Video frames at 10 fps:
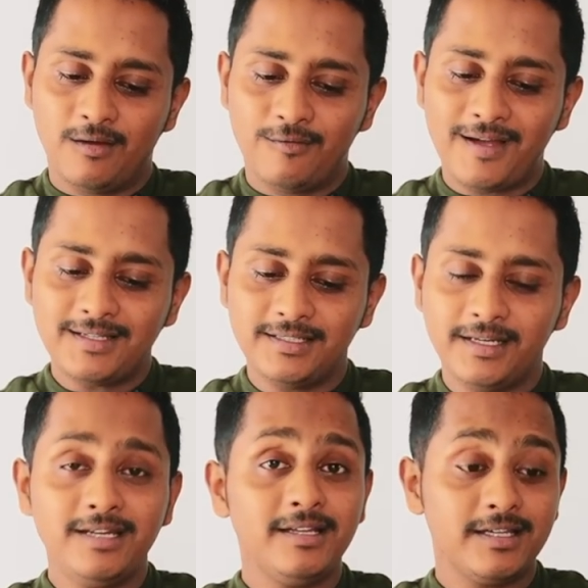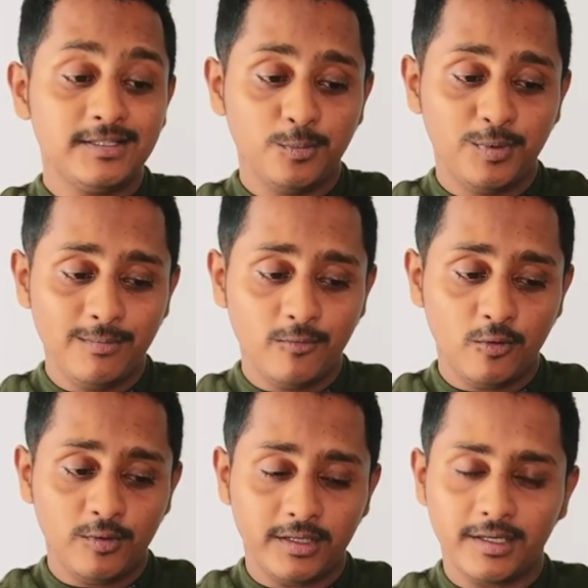Fascinating has Supreme
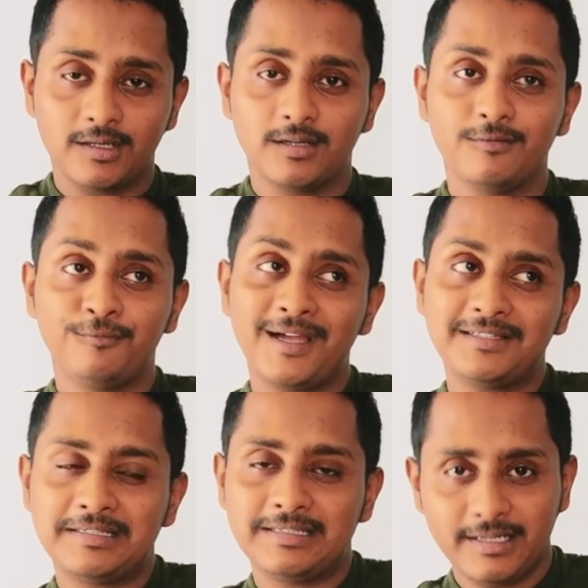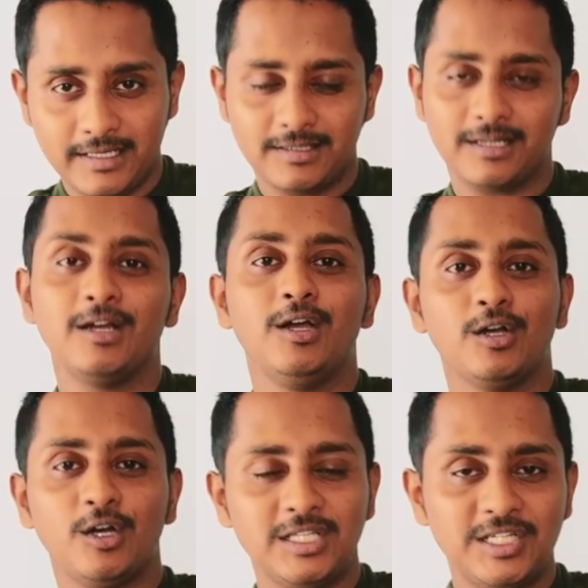Court in it, fascinating.
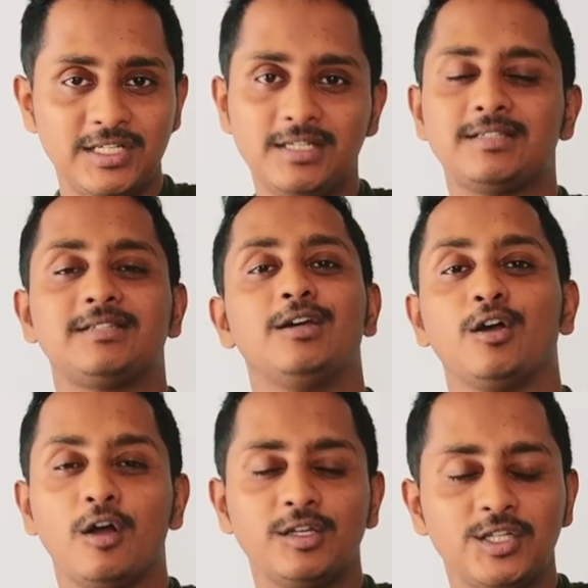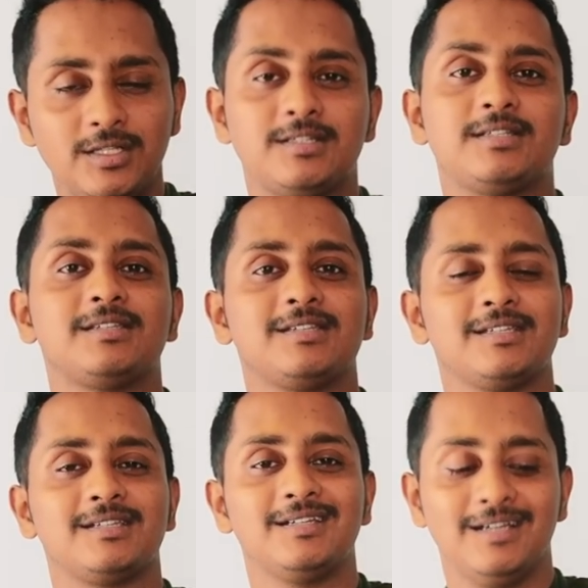Conscious, conscience,
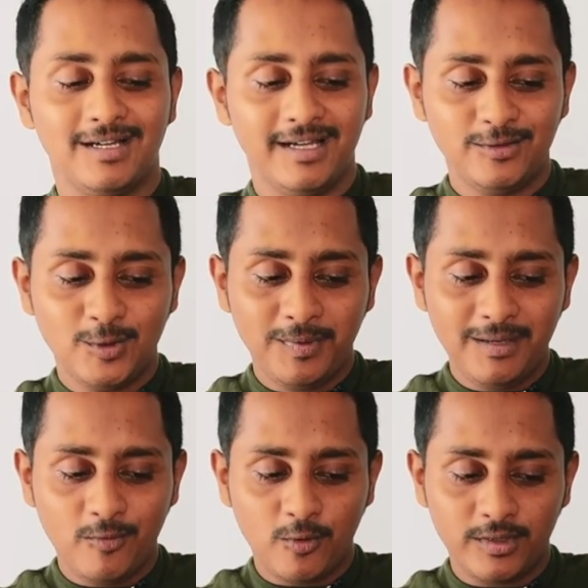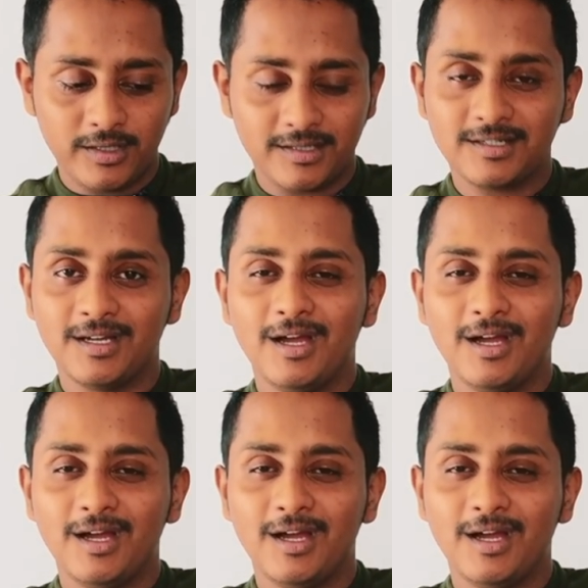Supreme Court in it.